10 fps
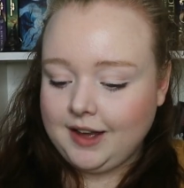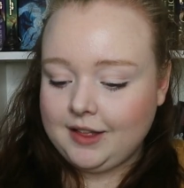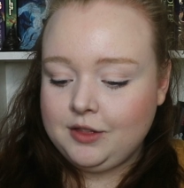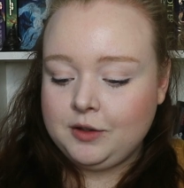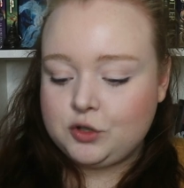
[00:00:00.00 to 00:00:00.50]

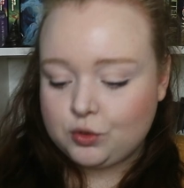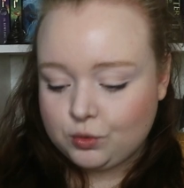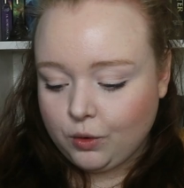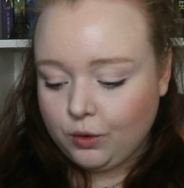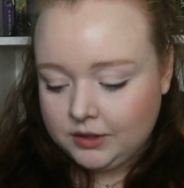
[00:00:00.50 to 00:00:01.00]
And the
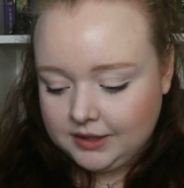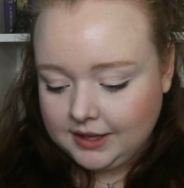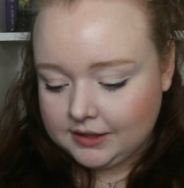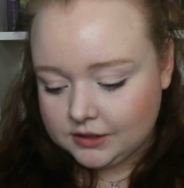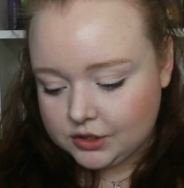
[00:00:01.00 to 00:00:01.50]
drawing,
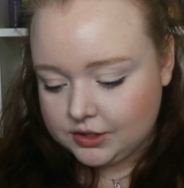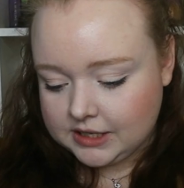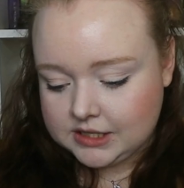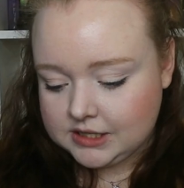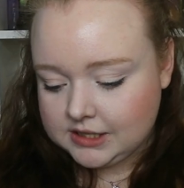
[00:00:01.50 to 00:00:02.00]
the
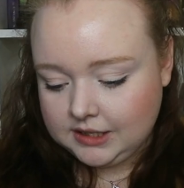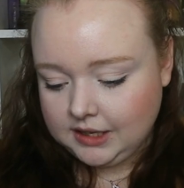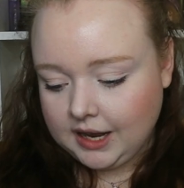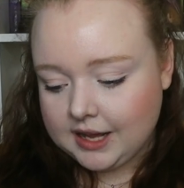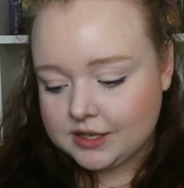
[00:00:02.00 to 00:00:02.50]
illustrations in
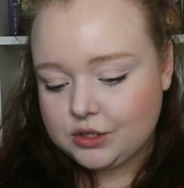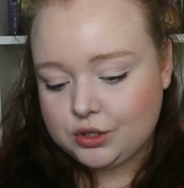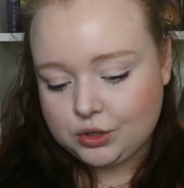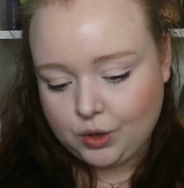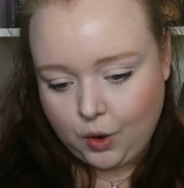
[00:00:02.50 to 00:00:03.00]
it is
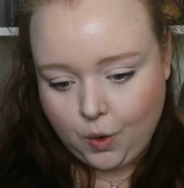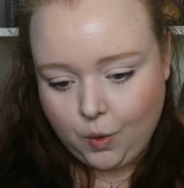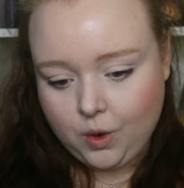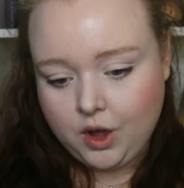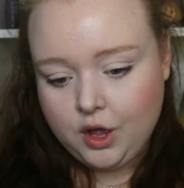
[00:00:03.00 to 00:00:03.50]

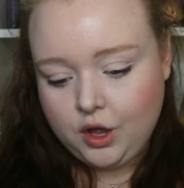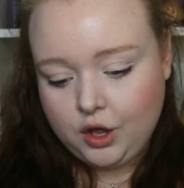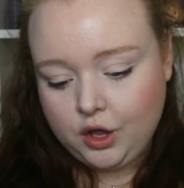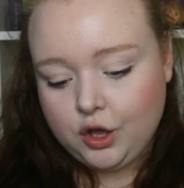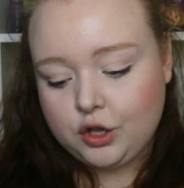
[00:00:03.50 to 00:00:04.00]
so
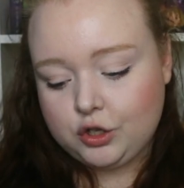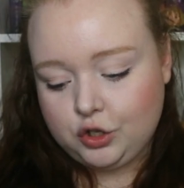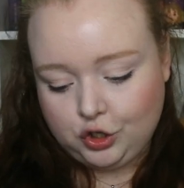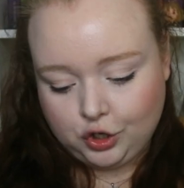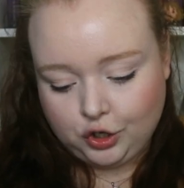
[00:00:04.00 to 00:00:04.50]

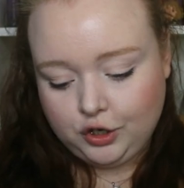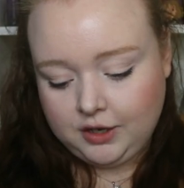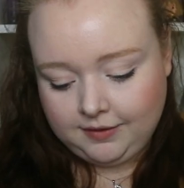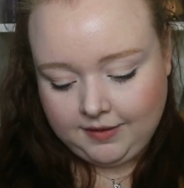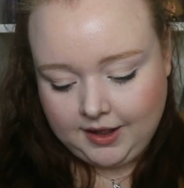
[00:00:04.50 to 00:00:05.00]
good.
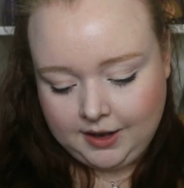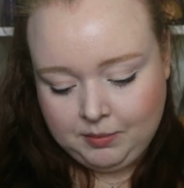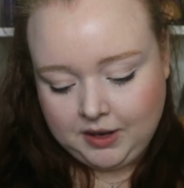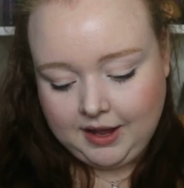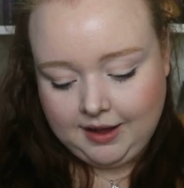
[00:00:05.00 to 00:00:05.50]
If
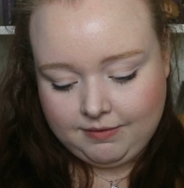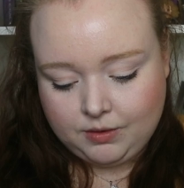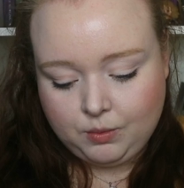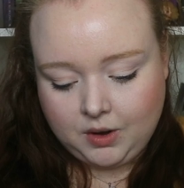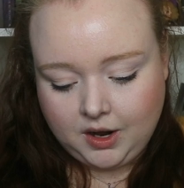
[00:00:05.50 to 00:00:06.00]
anybody
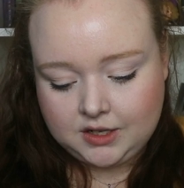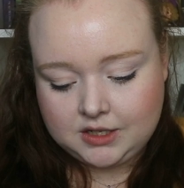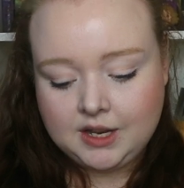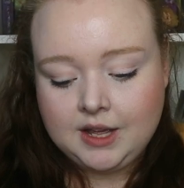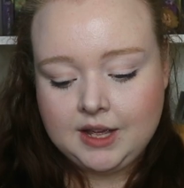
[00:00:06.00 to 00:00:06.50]
ever
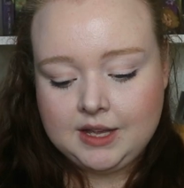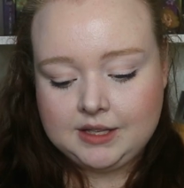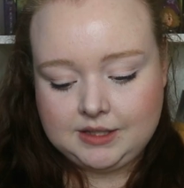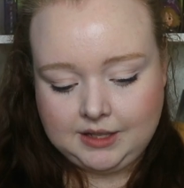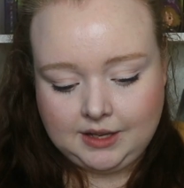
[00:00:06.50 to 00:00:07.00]
watched
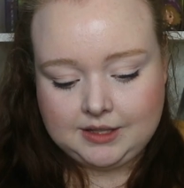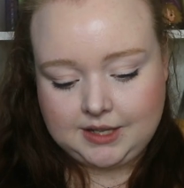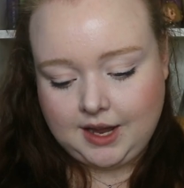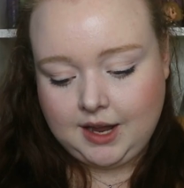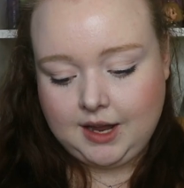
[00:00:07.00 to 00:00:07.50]

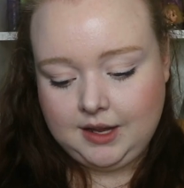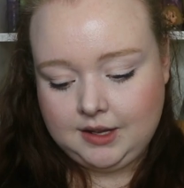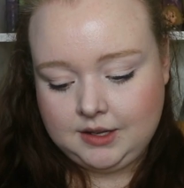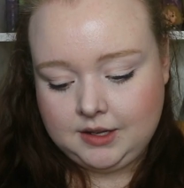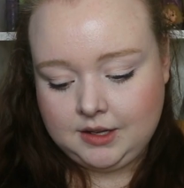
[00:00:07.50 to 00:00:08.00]
CSI,
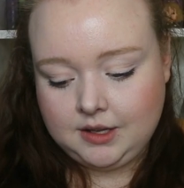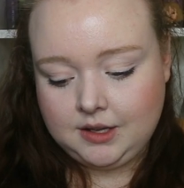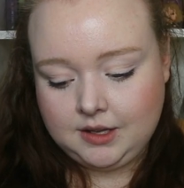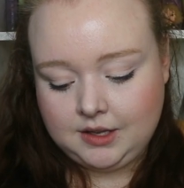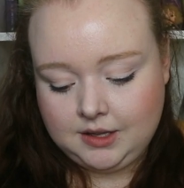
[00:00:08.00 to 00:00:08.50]

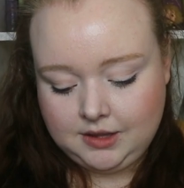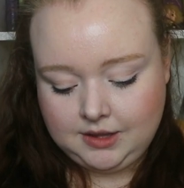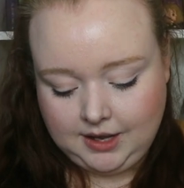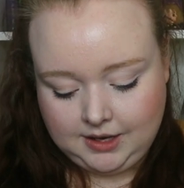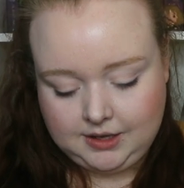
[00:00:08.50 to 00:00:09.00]

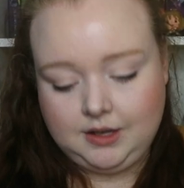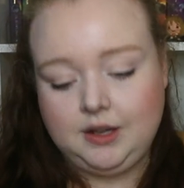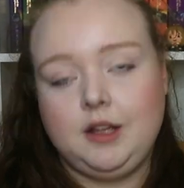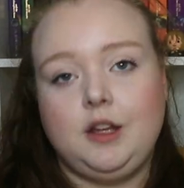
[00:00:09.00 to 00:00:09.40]
then